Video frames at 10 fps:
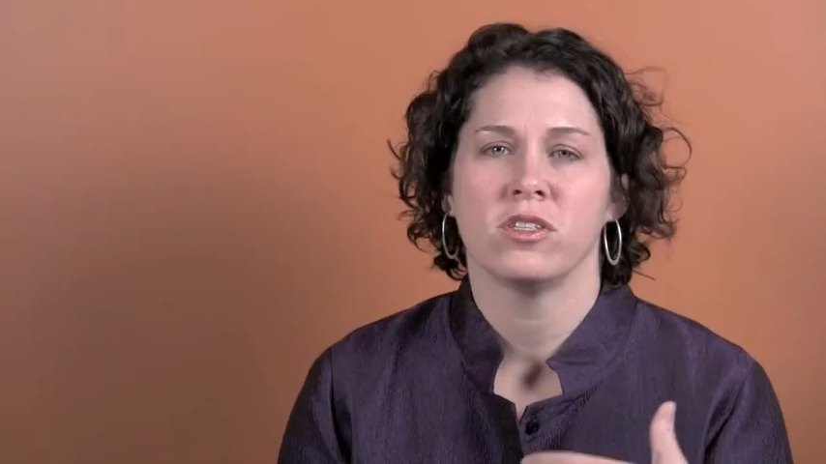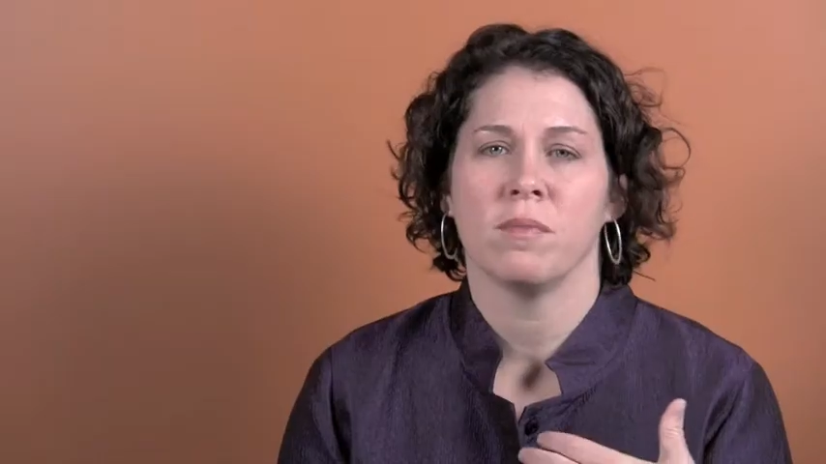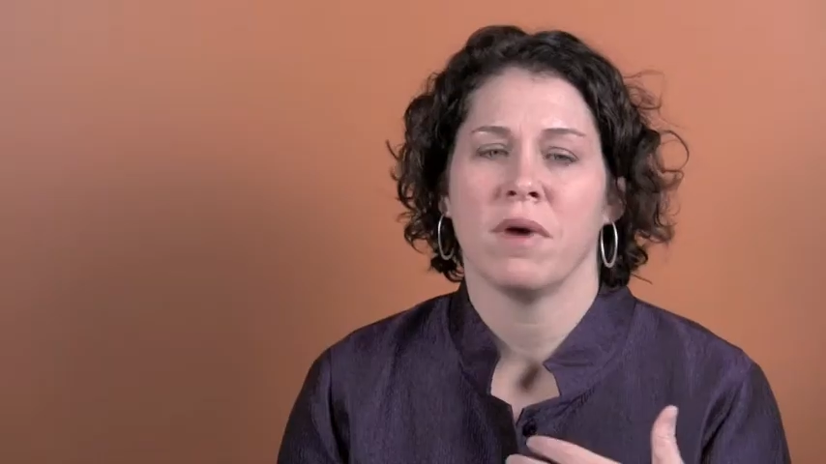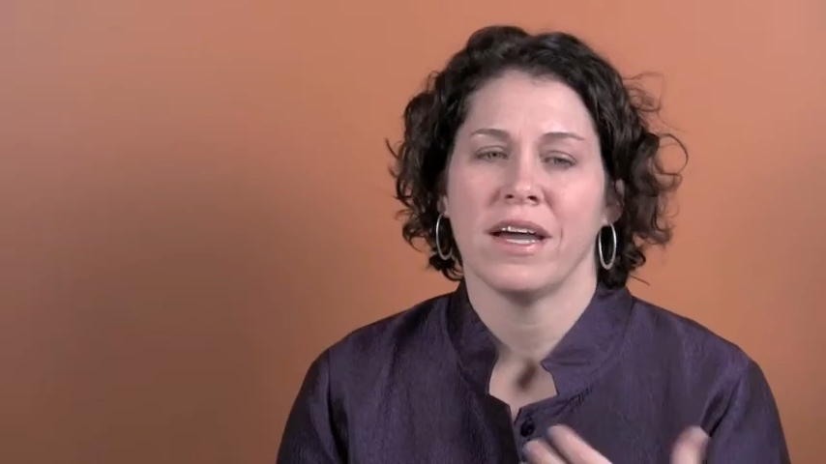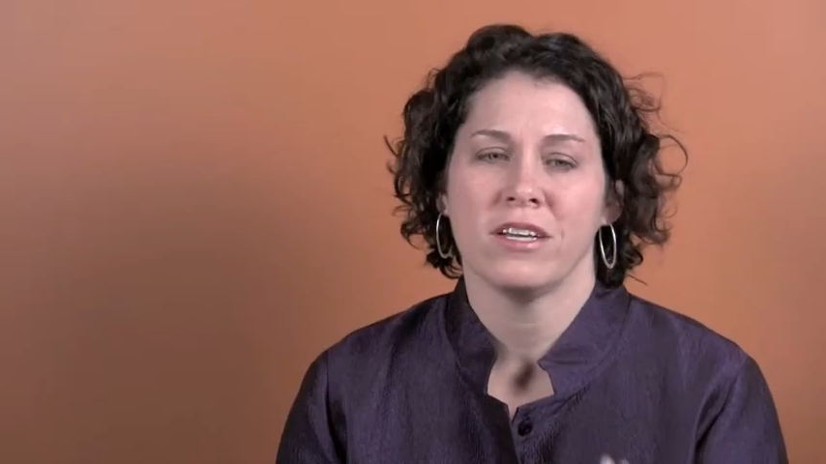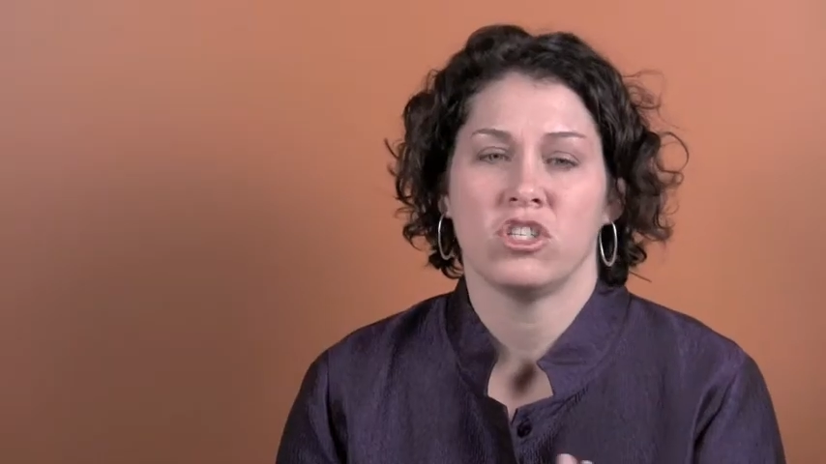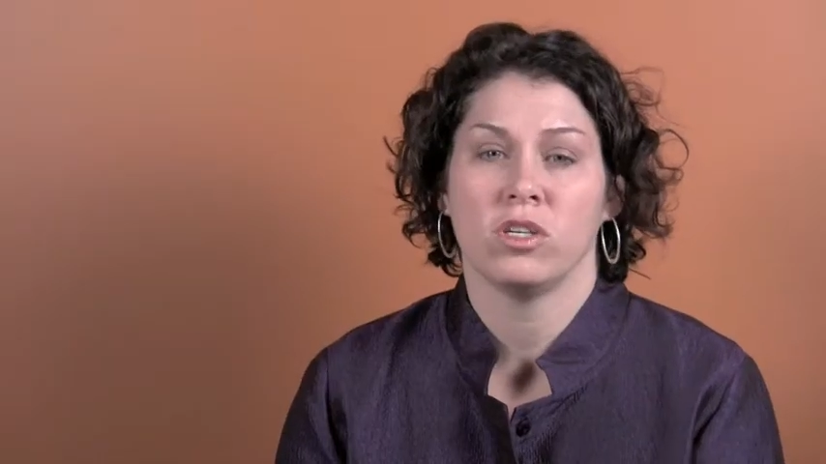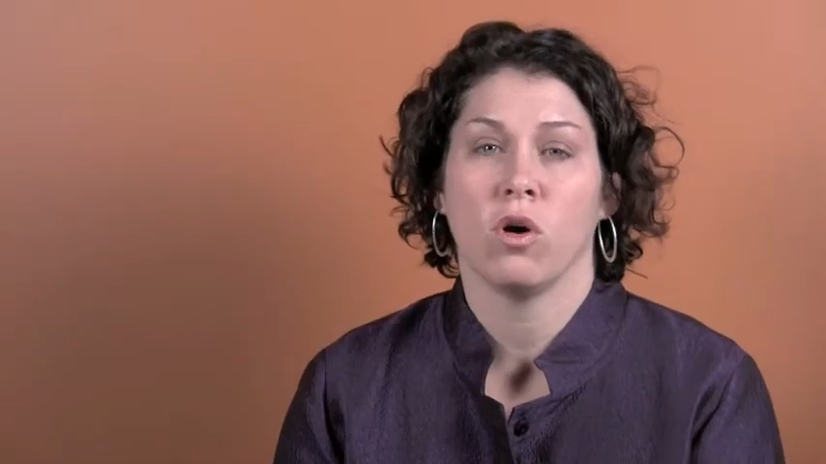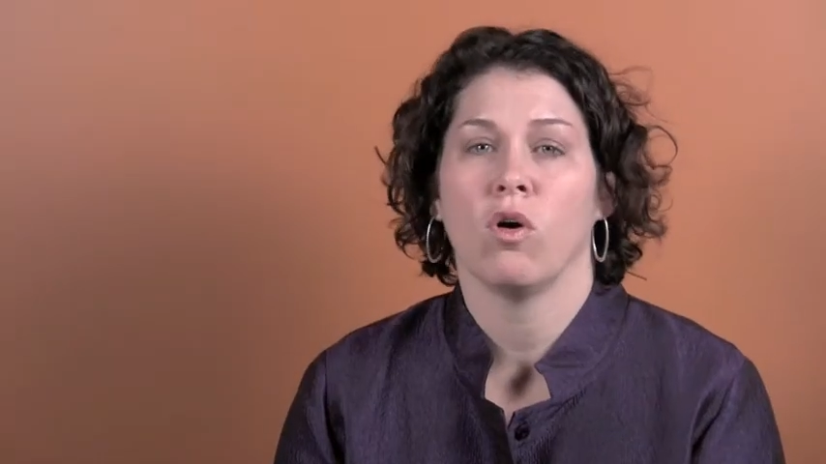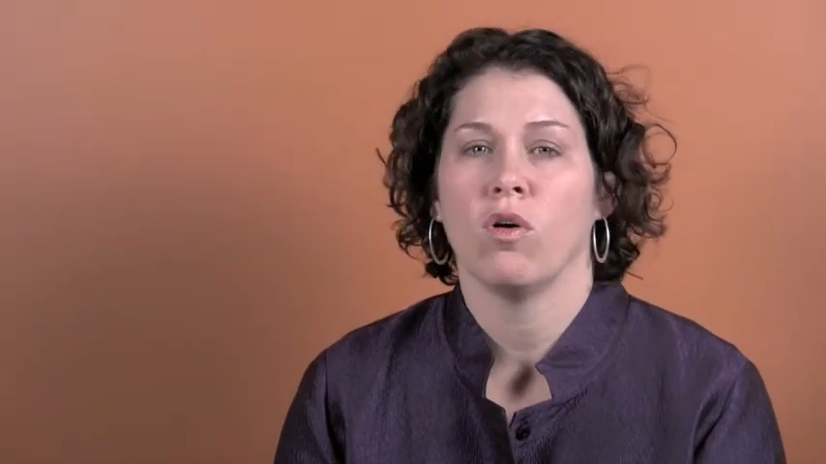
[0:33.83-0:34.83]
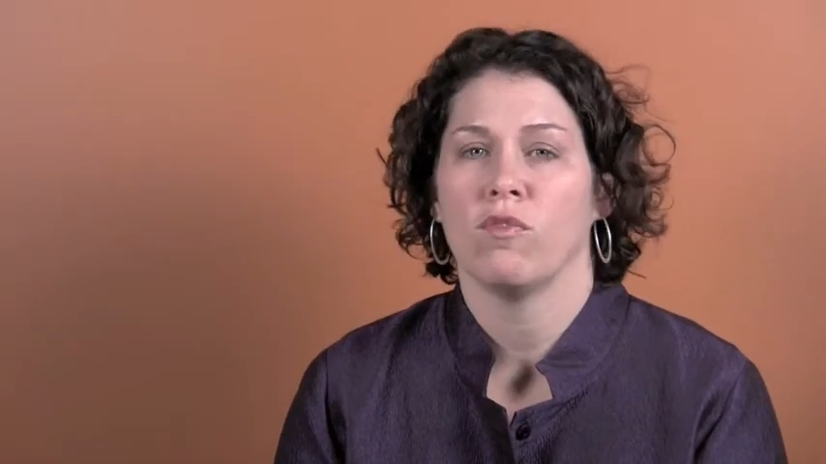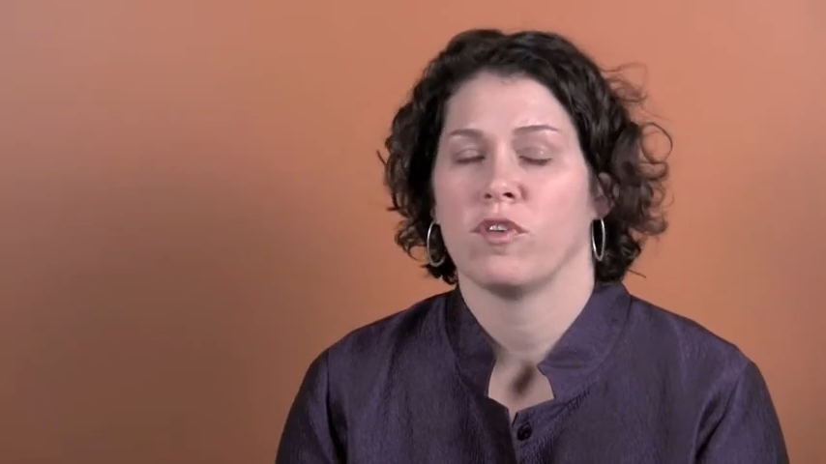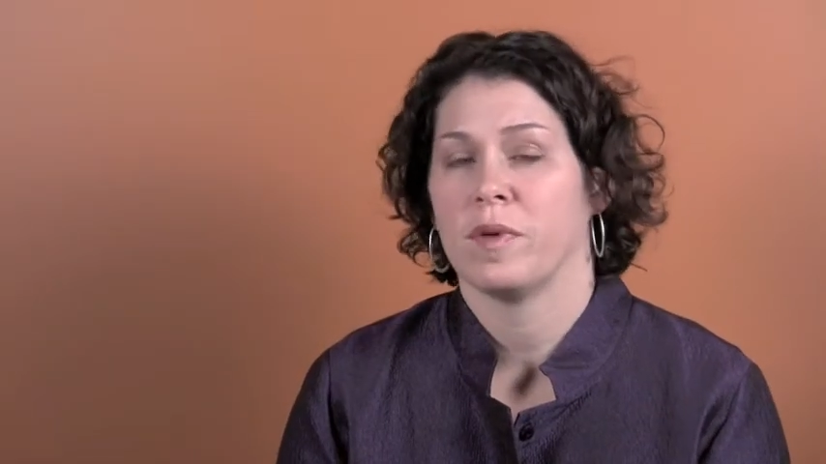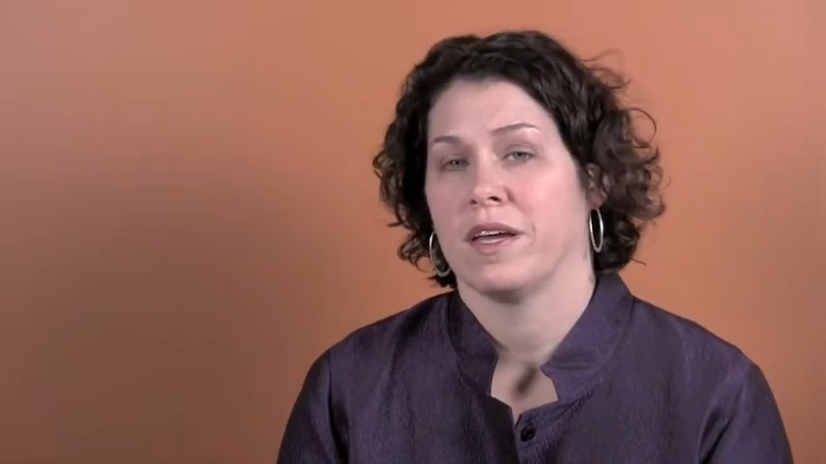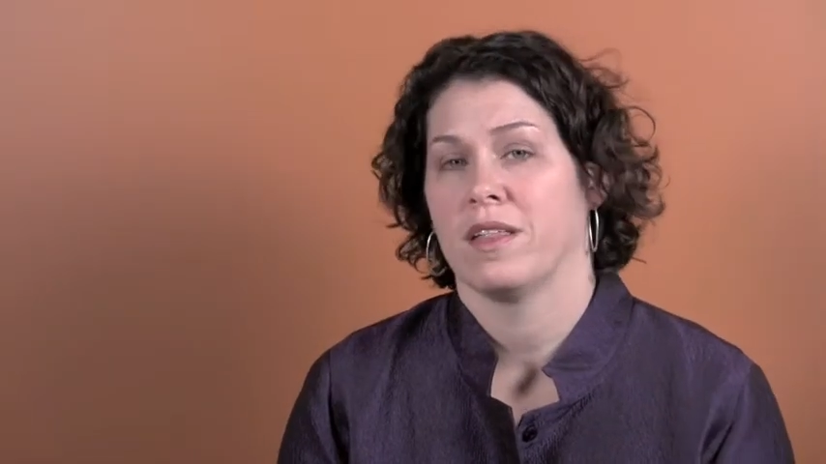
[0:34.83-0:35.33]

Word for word: My goal for my